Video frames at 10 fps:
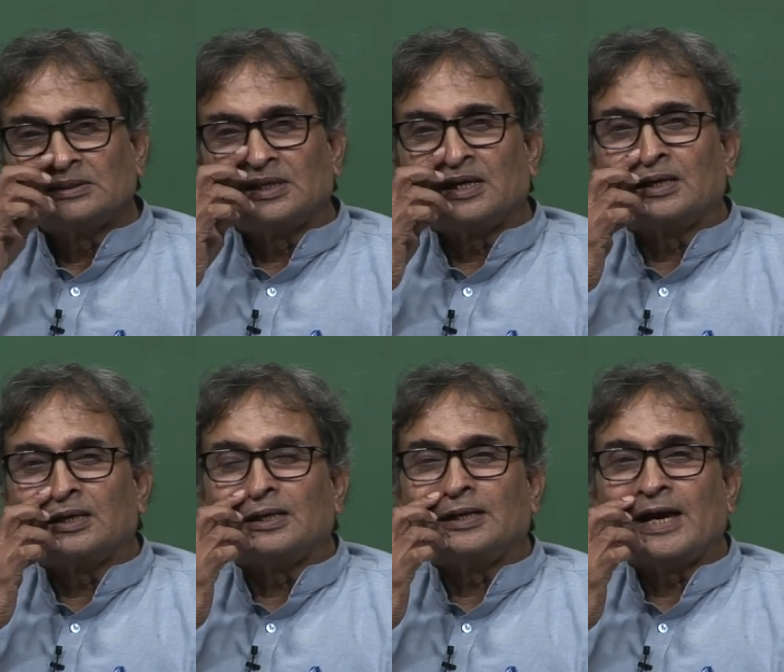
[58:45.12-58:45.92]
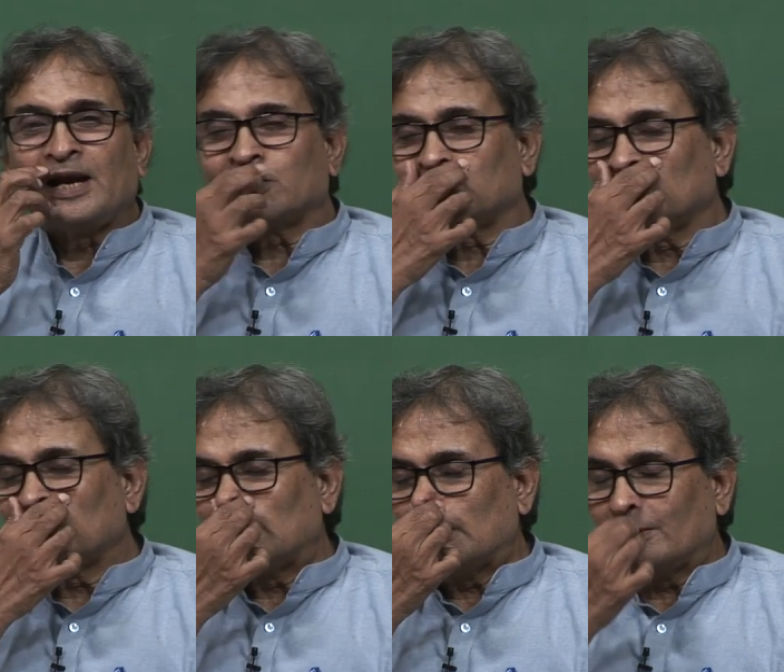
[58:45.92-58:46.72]
the
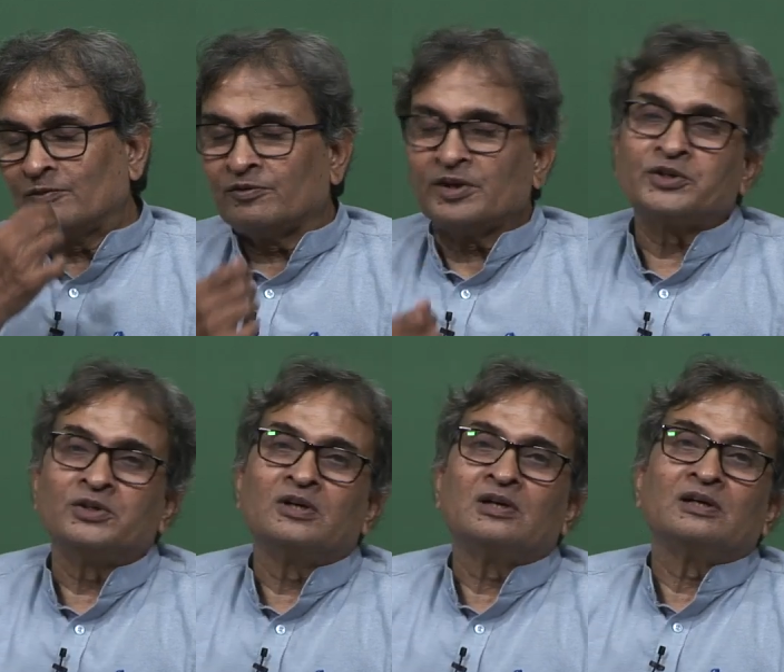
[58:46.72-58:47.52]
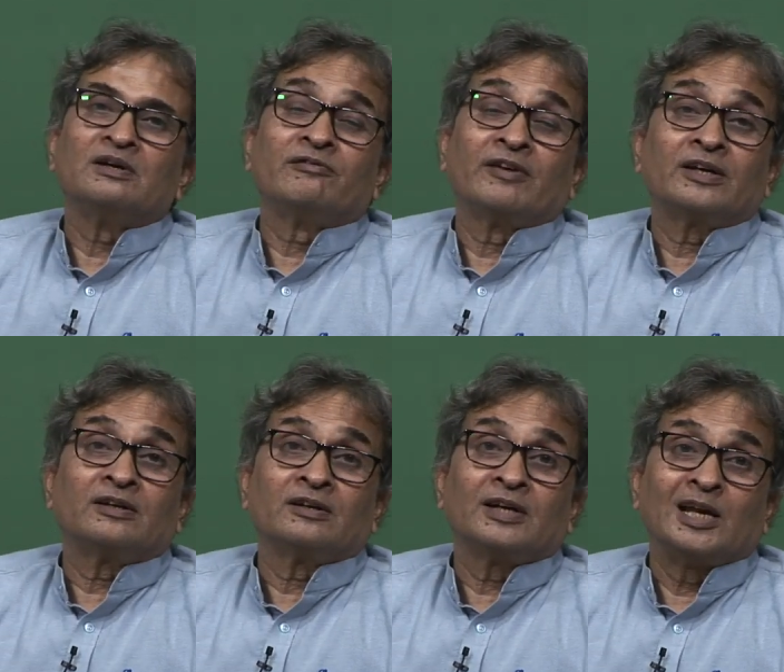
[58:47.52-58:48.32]
directional frictional
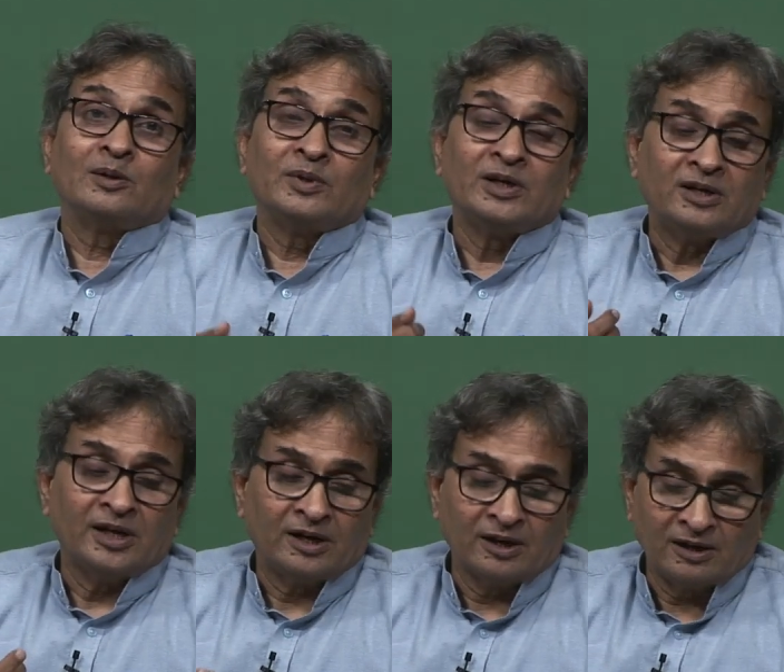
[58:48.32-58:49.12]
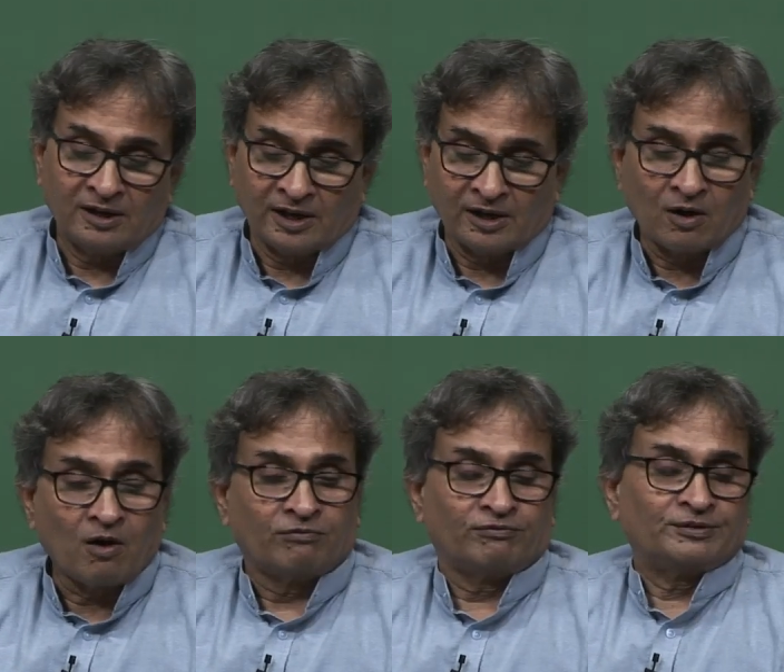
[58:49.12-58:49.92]
effect can be taken care
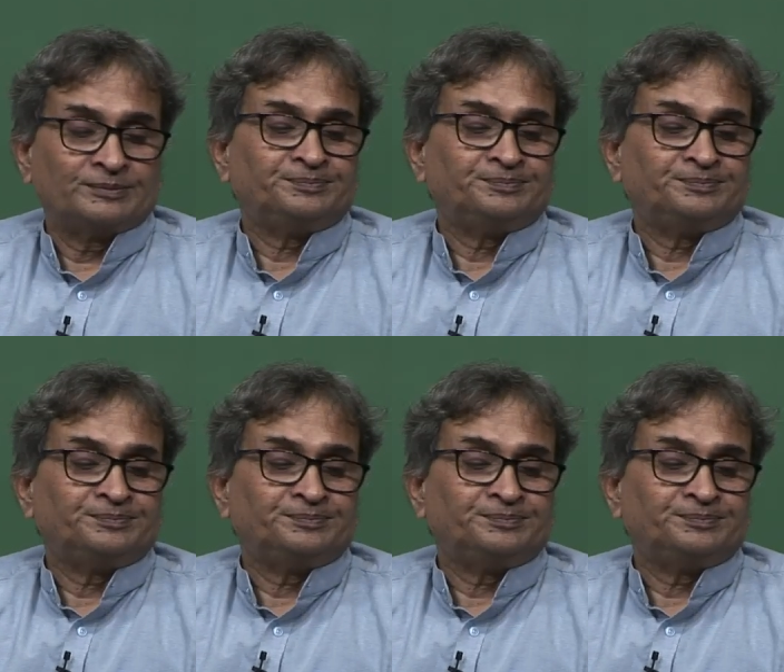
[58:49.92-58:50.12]
of.